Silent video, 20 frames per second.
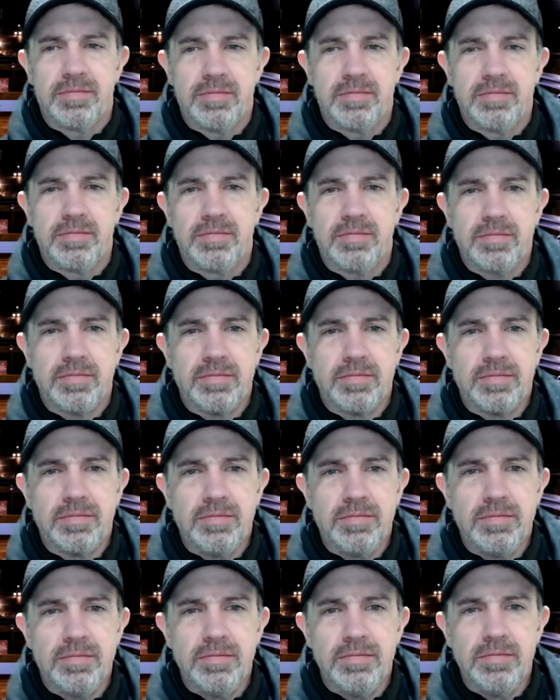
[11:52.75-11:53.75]

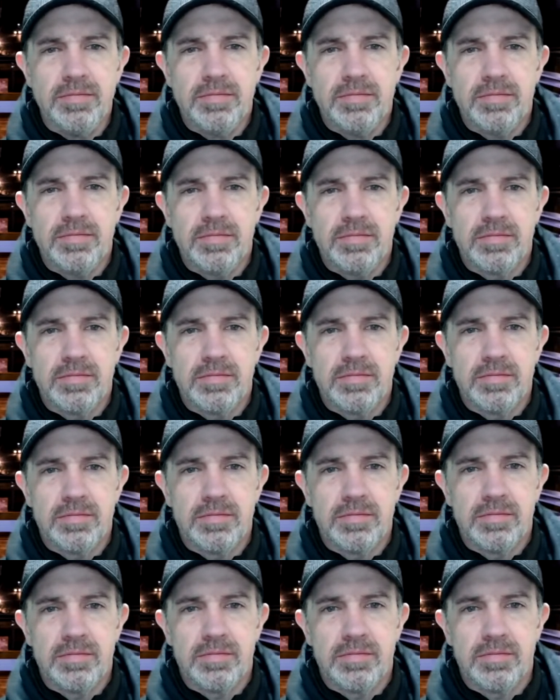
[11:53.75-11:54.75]

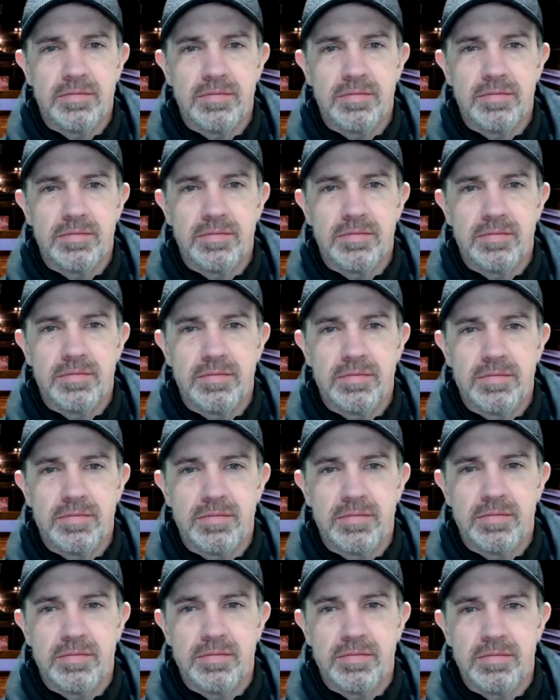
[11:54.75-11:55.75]

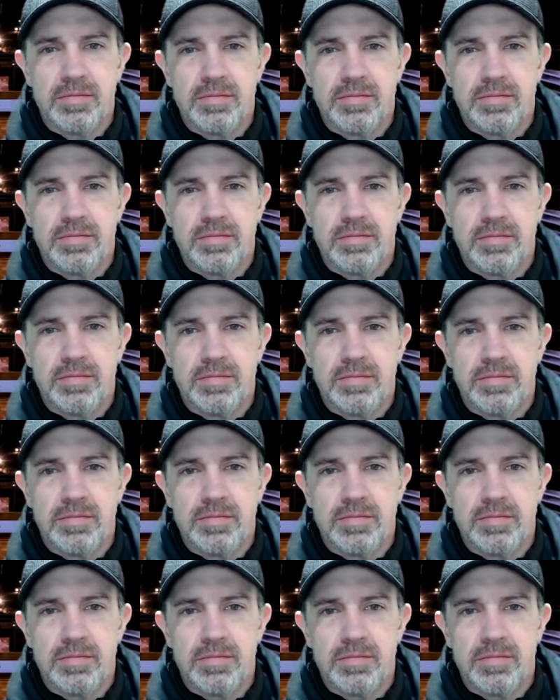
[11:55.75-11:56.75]

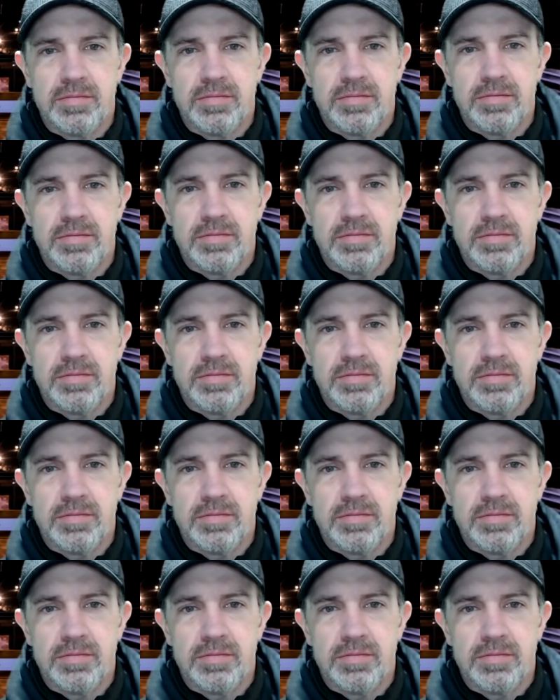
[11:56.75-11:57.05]
This person isn't speaking.